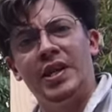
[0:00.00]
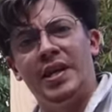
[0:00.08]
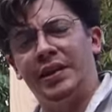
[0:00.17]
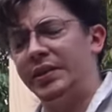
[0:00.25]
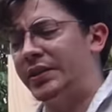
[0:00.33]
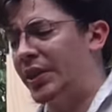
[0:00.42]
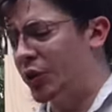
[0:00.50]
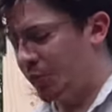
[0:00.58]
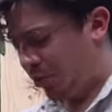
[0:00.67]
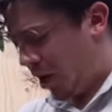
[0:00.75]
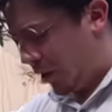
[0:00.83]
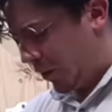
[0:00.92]
and continue
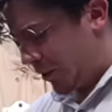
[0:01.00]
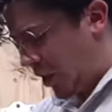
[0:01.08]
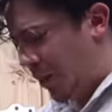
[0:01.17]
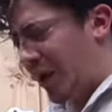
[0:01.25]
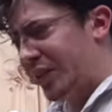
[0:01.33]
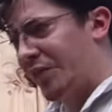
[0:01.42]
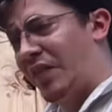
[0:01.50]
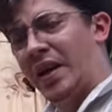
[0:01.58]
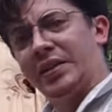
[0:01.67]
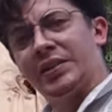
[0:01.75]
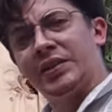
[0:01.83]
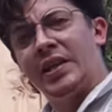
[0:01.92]
progress on my
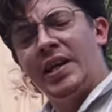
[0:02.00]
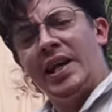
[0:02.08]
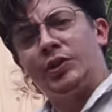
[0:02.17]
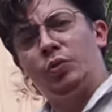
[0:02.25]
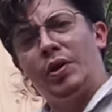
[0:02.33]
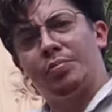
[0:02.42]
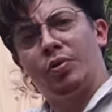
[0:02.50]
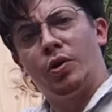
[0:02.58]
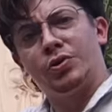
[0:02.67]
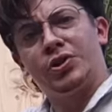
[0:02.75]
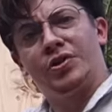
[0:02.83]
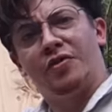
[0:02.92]
device as we
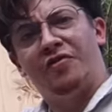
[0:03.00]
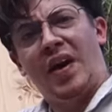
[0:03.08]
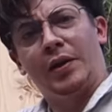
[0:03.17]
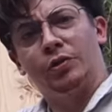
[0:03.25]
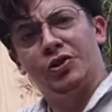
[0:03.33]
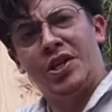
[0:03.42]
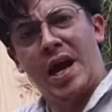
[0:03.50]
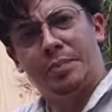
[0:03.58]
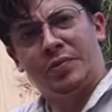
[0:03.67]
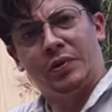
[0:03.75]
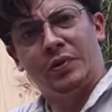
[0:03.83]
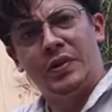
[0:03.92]
approach the final
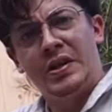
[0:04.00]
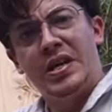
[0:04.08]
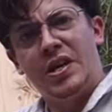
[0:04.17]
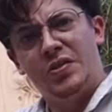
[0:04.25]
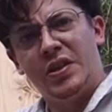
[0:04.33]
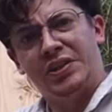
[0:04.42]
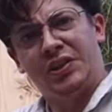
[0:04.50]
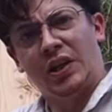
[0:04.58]
chapter in this